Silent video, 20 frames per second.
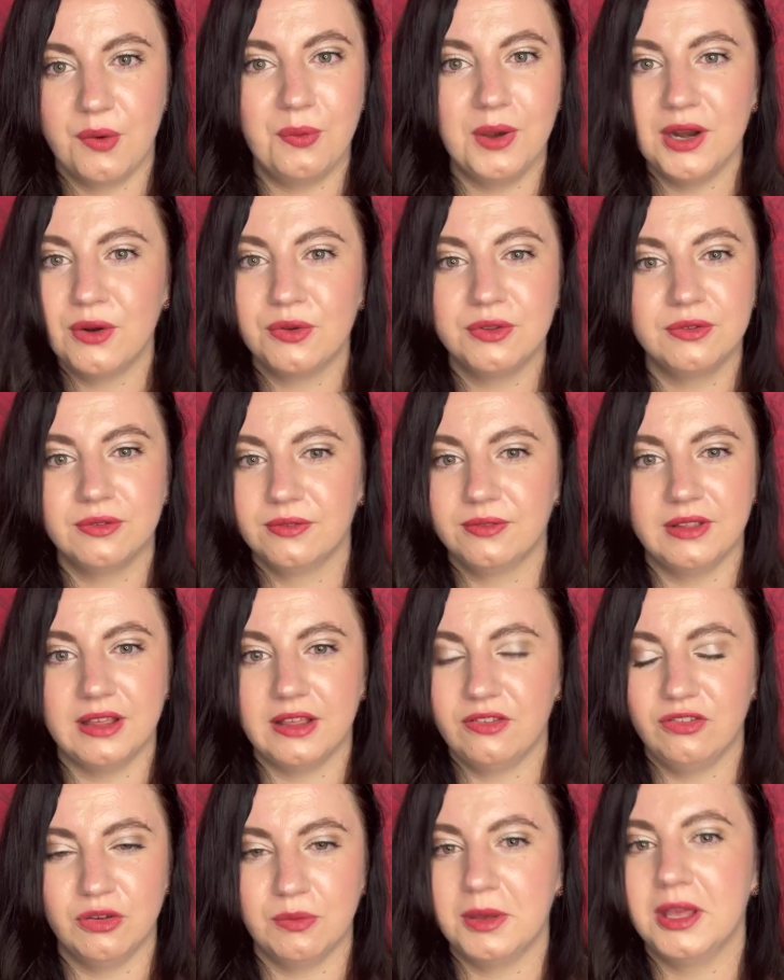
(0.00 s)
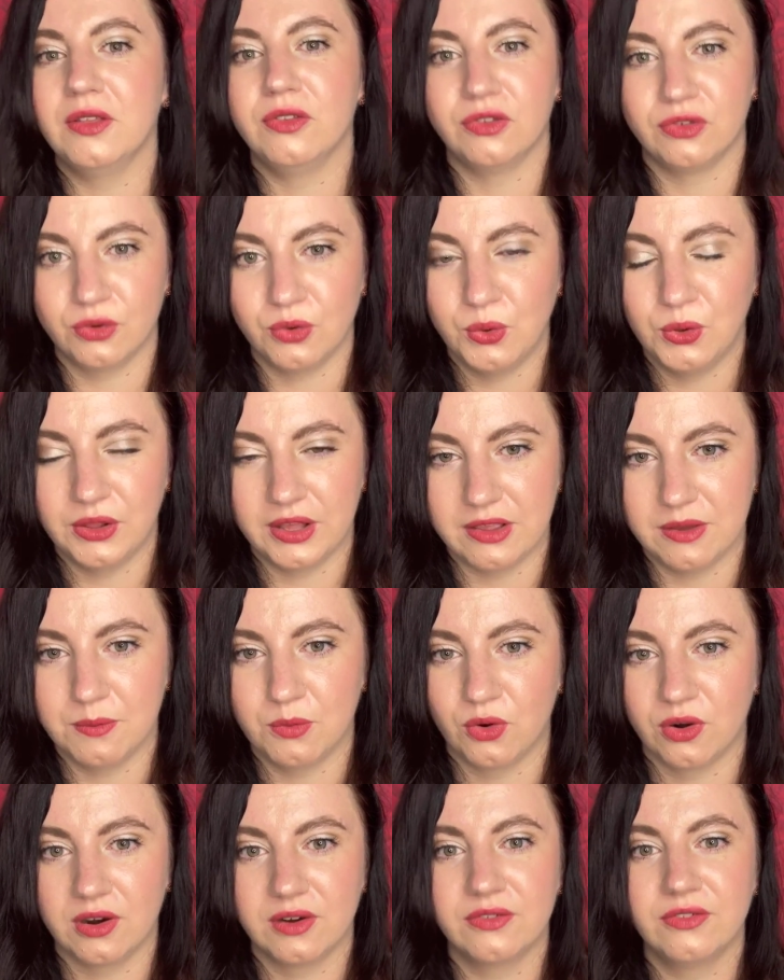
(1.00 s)
We don't need to be in school
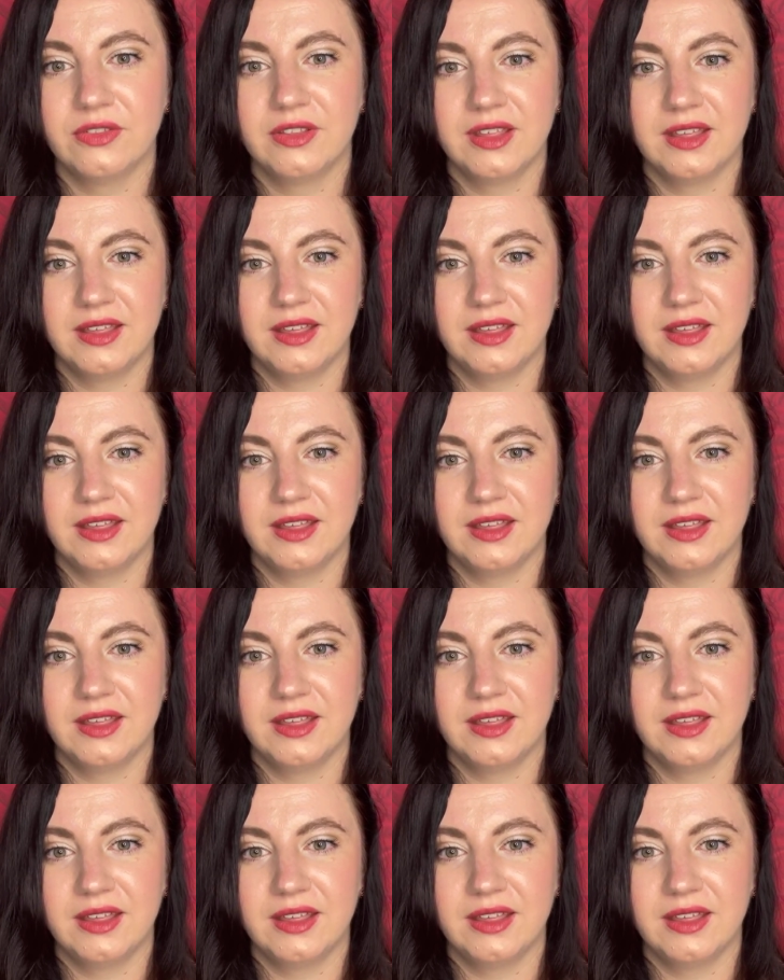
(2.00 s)
anymore.